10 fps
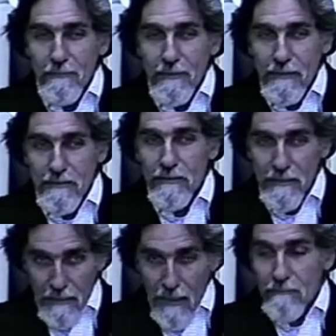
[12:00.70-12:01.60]
It's certainly
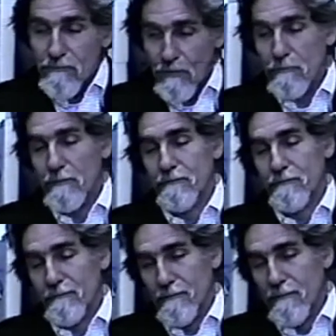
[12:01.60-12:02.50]
not formal,
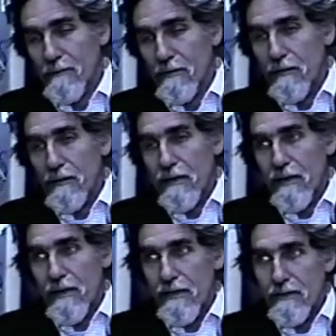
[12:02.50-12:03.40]

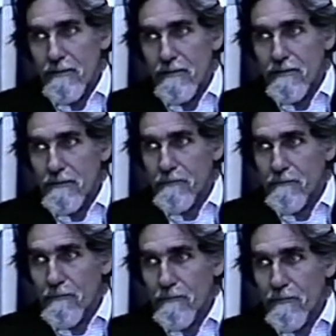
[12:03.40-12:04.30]
and
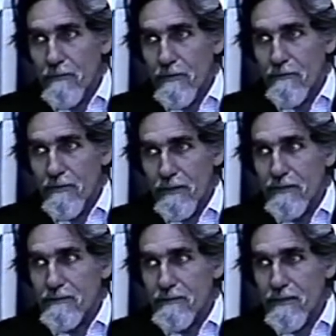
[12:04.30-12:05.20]
in fact
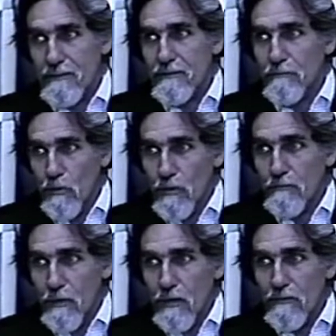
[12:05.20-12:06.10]
that's an important
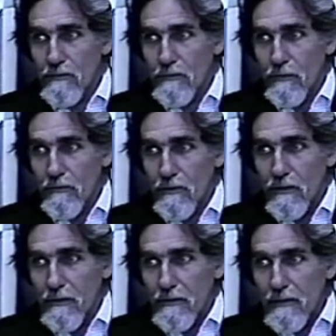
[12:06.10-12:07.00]
part of the course,
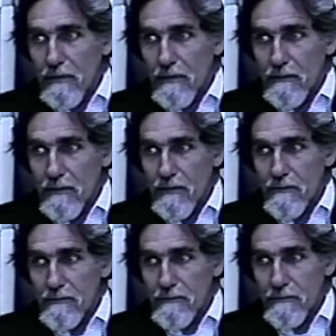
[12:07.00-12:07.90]
and that